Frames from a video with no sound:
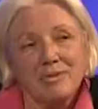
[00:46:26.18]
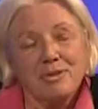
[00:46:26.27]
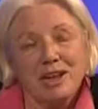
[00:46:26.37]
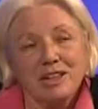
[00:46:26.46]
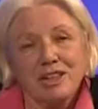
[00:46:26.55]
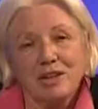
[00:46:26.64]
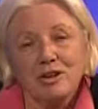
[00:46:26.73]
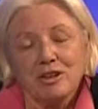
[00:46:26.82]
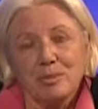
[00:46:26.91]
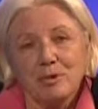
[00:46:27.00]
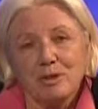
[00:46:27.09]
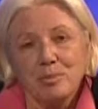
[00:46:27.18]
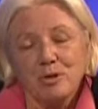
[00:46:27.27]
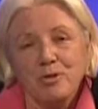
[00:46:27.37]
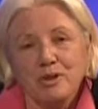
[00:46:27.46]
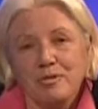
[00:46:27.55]
finally caught up with the
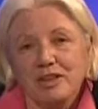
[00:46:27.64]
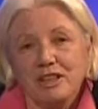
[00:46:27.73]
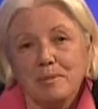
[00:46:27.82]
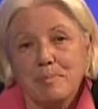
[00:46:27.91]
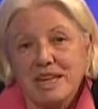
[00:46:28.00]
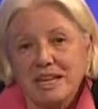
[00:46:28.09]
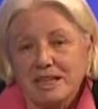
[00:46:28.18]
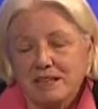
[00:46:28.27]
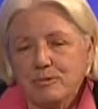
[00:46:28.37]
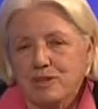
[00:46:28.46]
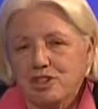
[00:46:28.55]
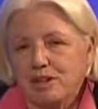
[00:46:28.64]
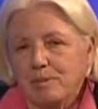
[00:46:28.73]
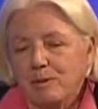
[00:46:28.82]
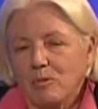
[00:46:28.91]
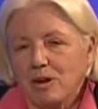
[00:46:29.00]
movie Philomena, which mm -hmm.
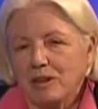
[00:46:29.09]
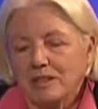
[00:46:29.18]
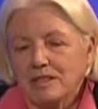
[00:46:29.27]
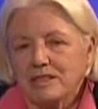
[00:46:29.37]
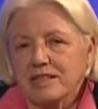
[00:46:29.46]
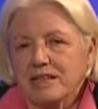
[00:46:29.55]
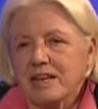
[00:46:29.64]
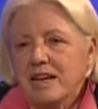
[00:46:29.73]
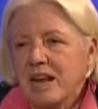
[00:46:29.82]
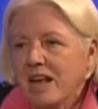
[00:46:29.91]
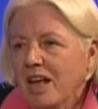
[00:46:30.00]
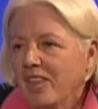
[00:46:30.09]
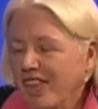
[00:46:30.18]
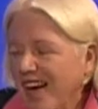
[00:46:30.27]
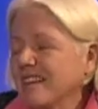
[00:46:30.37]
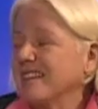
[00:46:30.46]
I've been wanting to see.
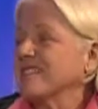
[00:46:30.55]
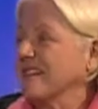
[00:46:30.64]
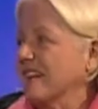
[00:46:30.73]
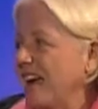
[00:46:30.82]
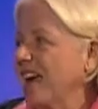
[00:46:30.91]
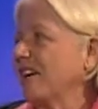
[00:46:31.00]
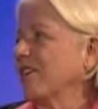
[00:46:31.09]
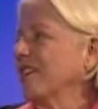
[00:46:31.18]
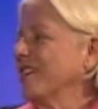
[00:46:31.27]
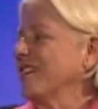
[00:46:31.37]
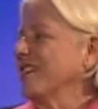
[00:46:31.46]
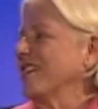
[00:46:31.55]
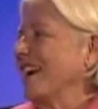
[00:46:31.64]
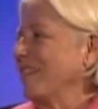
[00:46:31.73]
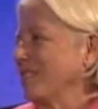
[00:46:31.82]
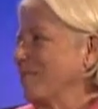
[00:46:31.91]
That is gayer than the
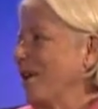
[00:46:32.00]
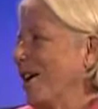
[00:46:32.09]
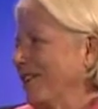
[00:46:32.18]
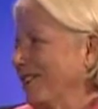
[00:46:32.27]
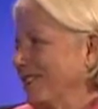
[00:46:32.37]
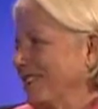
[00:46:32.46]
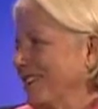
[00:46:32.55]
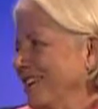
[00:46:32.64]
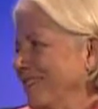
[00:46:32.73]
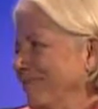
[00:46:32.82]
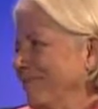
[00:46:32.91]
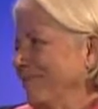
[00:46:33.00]
Dallas Buyers Club.